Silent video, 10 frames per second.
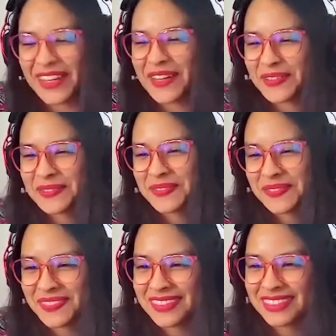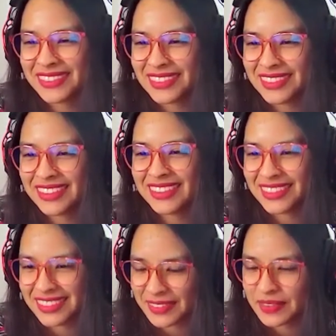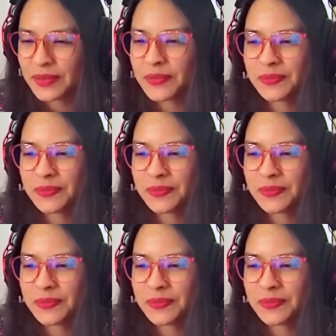I making too much noise? Right? And